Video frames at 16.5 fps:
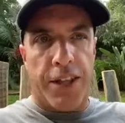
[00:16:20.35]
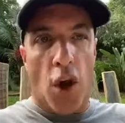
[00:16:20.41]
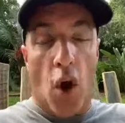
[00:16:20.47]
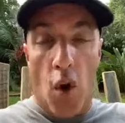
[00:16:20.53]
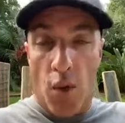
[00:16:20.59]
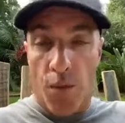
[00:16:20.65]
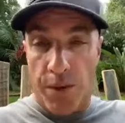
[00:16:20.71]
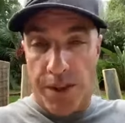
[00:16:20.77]
The
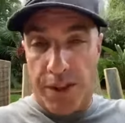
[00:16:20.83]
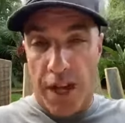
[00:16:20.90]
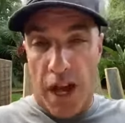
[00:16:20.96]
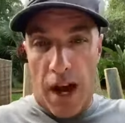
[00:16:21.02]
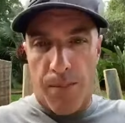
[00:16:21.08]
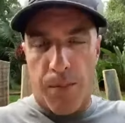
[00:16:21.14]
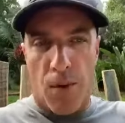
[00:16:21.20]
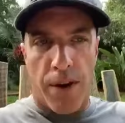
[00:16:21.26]
over the
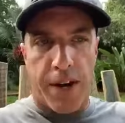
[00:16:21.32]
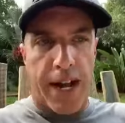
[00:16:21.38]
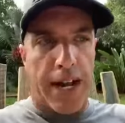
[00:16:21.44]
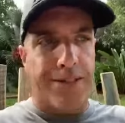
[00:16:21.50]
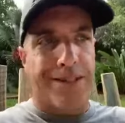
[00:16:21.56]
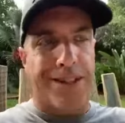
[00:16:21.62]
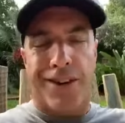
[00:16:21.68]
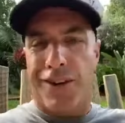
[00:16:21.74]
top
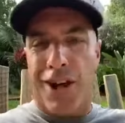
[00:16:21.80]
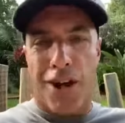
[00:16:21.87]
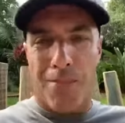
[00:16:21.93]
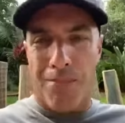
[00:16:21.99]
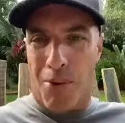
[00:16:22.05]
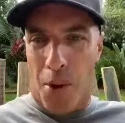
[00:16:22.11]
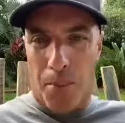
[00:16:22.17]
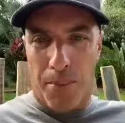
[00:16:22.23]
workouts that are
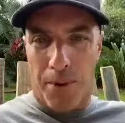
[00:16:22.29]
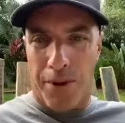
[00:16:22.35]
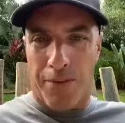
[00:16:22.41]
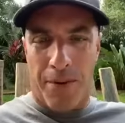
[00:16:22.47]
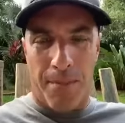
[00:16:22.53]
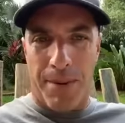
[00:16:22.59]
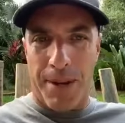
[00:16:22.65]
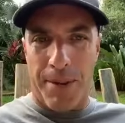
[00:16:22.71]
not
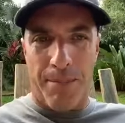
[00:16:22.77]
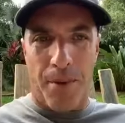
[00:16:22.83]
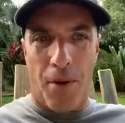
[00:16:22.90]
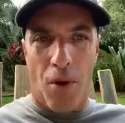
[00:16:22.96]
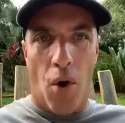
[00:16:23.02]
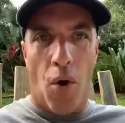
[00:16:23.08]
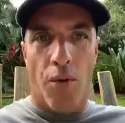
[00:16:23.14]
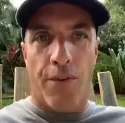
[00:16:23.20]
appropriate for
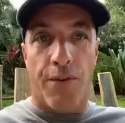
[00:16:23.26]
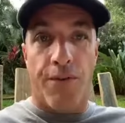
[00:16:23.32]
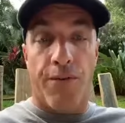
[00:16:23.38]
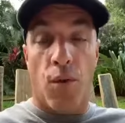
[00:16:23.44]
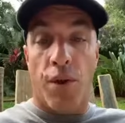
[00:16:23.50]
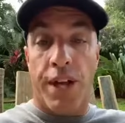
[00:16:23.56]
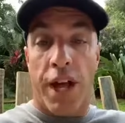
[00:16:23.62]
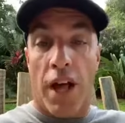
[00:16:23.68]
people over
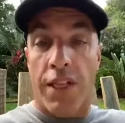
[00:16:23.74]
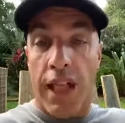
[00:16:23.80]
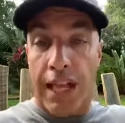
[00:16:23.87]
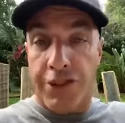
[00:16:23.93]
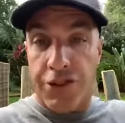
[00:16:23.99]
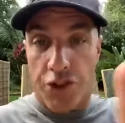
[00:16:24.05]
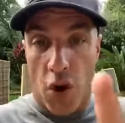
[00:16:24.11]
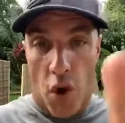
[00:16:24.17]
40,
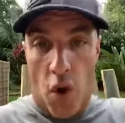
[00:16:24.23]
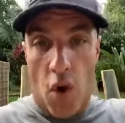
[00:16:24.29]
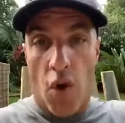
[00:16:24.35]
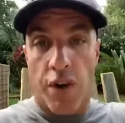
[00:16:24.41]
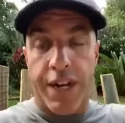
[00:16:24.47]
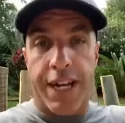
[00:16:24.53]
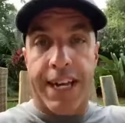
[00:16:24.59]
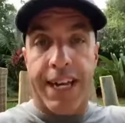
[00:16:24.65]
unless you're
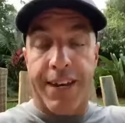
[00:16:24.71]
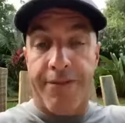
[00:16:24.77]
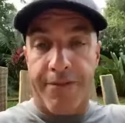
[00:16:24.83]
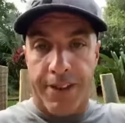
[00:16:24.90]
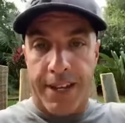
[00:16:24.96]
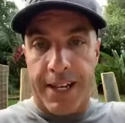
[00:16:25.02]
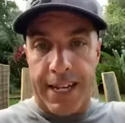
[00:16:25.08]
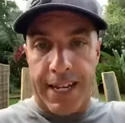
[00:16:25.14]
already
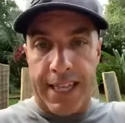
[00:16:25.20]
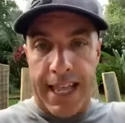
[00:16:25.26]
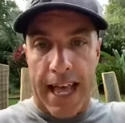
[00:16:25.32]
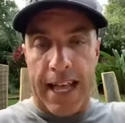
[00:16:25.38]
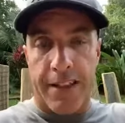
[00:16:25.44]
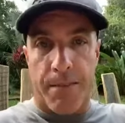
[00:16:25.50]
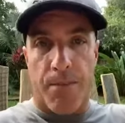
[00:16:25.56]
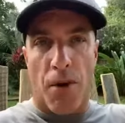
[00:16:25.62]
gifted in
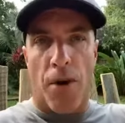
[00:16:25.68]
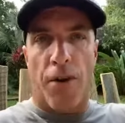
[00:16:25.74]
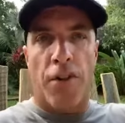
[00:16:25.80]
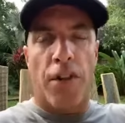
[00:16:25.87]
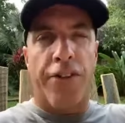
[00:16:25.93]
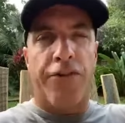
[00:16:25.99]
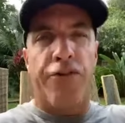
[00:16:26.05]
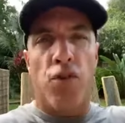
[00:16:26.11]
that
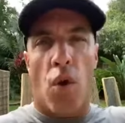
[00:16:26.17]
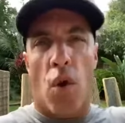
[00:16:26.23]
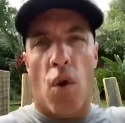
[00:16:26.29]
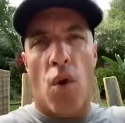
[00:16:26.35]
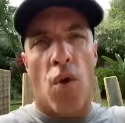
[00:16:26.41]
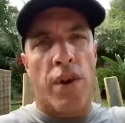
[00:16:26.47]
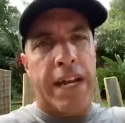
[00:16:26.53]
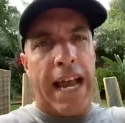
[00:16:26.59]
department, unless you
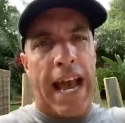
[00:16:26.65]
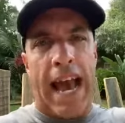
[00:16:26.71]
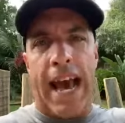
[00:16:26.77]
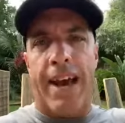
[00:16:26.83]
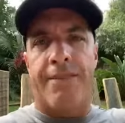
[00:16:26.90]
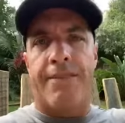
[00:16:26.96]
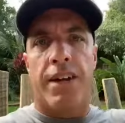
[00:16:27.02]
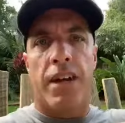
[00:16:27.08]
already
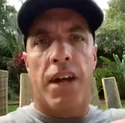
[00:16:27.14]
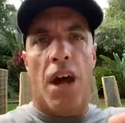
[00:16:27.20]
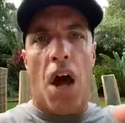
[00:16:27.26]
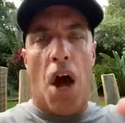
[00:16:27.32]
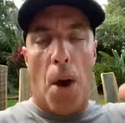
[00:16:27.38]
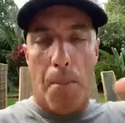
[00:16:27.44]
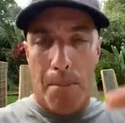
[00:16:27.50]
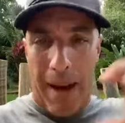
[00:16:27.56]
have
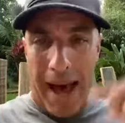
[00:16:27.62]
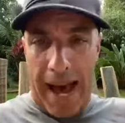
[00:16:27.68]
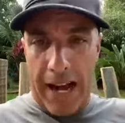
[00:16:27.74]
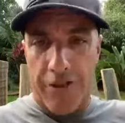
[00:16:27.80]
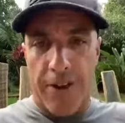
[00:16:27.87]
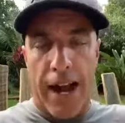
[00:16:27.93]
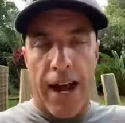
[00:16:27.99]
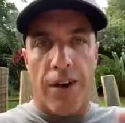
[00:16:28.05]
a
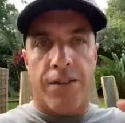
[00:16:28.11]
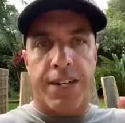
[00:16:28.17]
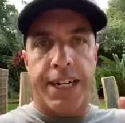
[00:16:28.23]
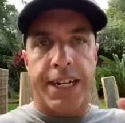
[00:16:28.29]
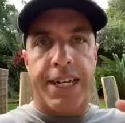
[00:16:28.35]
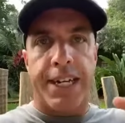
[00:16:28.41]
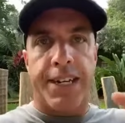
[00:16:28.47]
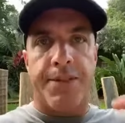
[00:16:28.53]

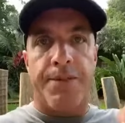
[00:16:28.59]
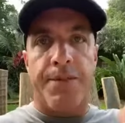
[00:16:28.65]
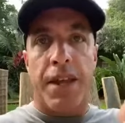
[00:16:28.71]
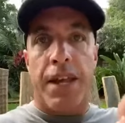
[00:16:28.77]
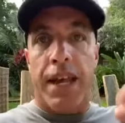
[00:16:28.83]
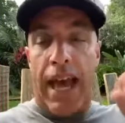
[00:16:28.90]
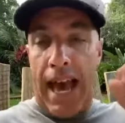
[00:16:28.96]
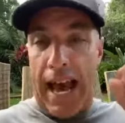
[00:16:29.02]
background in
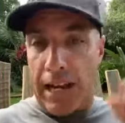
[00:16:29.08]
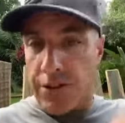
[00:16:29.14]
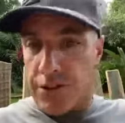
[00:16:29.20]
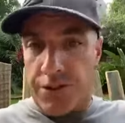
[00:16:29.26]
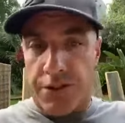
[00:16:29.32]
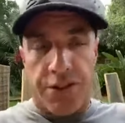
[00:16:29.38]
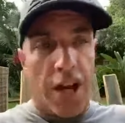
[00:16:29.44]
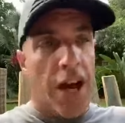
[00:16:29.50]

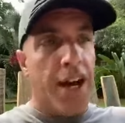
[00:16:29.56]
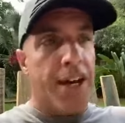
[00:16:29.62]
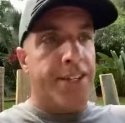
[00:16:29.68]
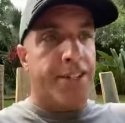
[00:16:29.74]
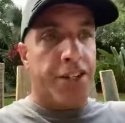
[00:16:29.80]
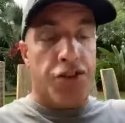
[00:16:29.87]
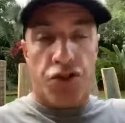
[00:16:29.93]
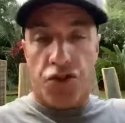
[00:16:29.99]

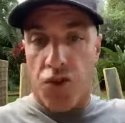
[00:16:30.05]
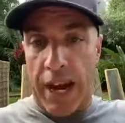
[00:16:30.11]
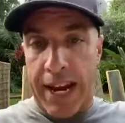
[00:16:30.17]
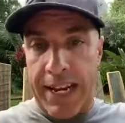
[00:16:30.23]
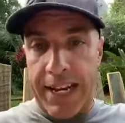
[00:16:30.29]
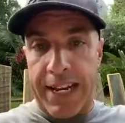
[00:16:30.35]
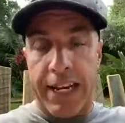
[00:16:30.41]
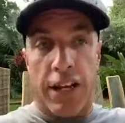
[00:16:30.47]
exercise and
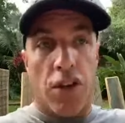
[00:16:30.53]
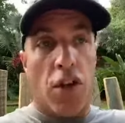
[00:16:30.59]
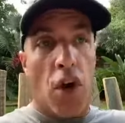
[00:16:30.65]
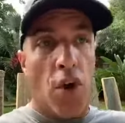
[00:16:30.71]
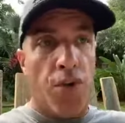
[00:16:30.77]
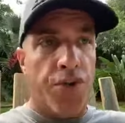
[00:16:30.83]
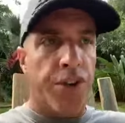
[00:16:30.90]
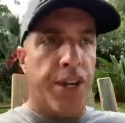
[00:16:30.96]
training and
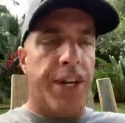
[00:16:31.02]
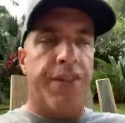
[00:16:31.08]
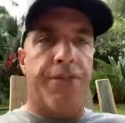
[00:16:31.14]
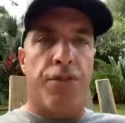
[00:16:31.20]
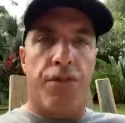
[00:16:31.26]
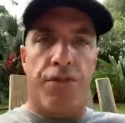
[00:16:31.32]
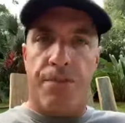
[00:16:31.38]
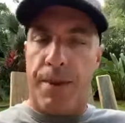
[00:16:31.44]
coaching.
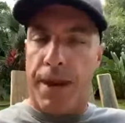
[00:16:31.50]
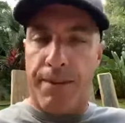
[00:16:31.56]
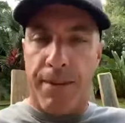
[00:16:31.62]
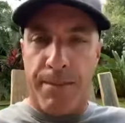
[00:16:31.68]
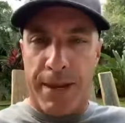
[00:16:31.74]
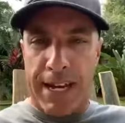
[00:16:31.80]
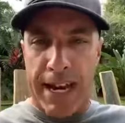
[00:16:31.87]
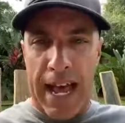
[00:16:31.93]
If you've
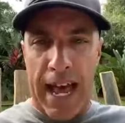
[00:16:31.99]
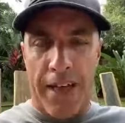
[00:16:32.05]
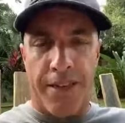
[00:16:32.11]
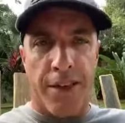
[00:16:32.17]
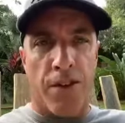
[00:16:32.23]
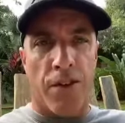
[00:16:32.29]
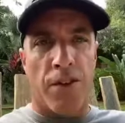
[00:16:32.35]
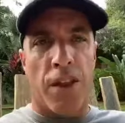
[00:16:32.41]
maybe been an
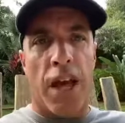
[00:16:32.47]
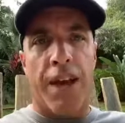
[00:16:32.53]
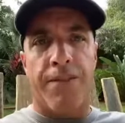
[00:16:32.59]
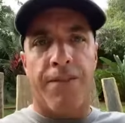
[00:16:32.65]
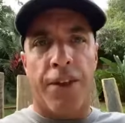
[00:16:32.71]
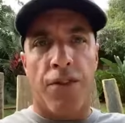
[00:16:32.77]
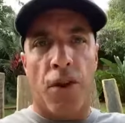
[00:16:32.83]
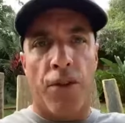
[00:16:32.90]
athlete your
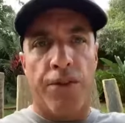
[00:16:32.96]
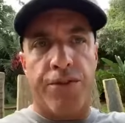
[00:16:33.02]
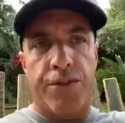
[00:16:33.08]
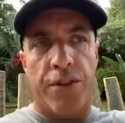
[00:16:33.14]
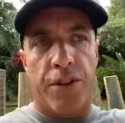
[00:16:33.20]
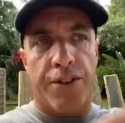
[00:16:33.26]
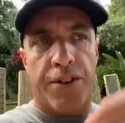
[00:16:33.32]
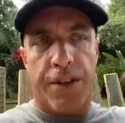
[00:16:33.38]
life, then
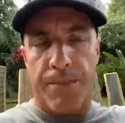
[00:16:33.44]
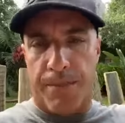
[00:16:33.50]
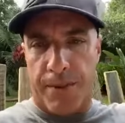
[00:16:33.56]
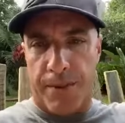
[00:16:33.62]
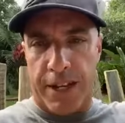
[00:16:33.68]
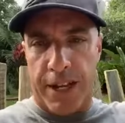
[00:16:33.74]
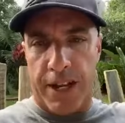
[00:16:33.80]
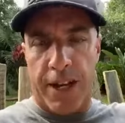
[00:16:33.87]
those are
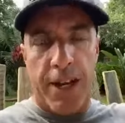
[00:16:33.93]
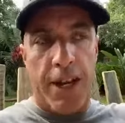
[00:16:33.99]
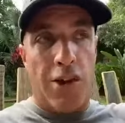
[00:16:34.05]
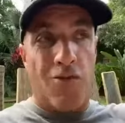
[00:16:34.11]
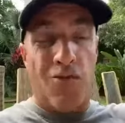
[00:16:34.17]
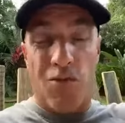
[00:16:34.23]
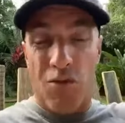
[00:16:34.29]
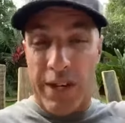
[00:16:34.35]
typically
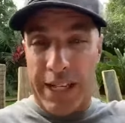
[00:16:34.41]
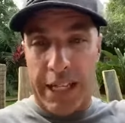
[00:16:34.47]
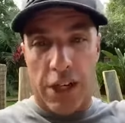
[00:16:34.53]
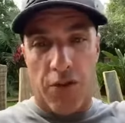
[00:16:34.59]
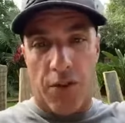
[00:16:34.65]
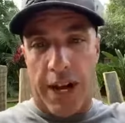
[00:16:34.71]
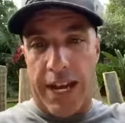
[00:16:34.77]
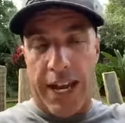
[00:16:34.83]

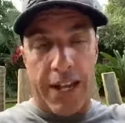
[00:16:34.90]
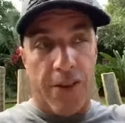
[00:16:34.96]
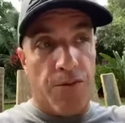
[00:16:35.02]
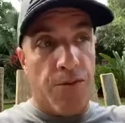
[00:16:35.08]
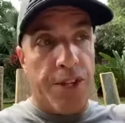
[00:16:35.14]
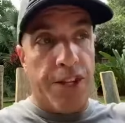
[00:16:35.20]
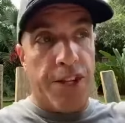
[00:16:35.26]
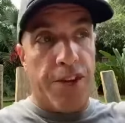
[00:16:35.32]
really great
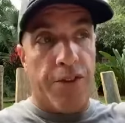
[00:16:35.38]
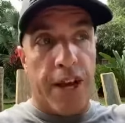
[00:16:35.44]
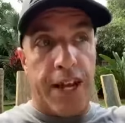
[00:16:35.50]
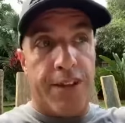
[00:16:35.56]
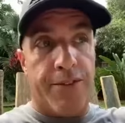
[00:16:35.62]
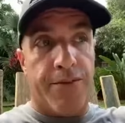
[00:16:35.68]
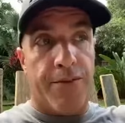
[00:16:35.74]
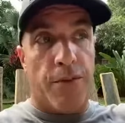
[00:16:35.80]
and really
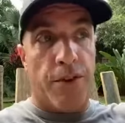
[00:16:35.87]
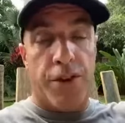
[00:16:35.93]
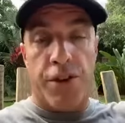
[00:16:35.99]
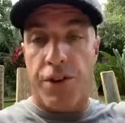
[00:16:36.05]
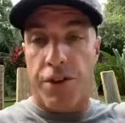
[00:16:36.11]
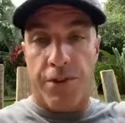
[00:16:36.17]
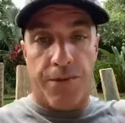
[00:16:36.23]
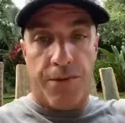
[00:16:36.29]
great
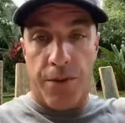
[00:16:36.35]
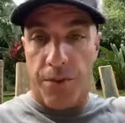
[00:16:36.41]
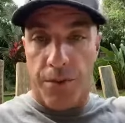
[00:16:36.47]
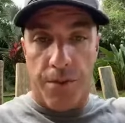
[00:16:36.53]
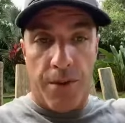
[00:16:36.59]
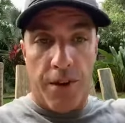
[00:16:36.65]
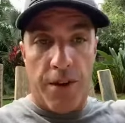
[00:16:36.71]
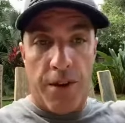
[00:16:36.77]
for you if
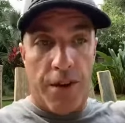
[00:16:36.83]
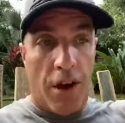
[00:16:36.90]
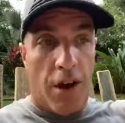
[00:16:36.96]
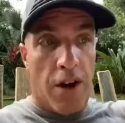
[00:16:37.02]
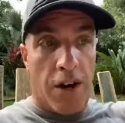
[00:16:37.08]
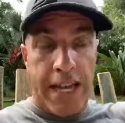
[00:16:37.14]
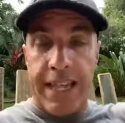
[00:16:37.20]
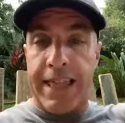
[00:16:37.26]
you
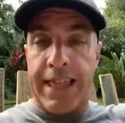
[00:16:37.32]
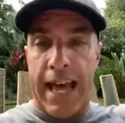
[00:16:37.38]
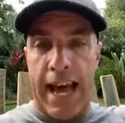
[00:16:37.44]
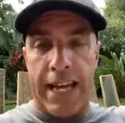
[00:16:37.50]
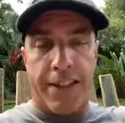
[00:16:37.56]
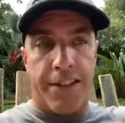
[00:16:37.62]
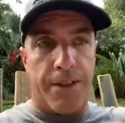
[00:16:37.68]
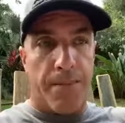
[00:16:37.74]
are in
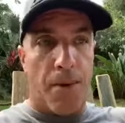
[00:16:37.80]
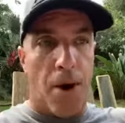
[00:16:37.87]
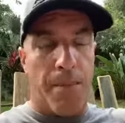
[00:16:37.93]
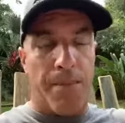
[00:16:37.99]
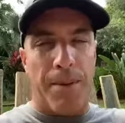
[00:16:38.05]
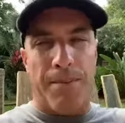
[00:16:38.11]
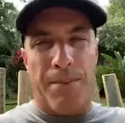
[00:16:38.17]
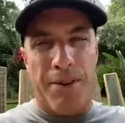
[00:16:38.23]
that
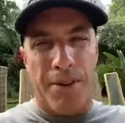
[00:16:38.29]
department.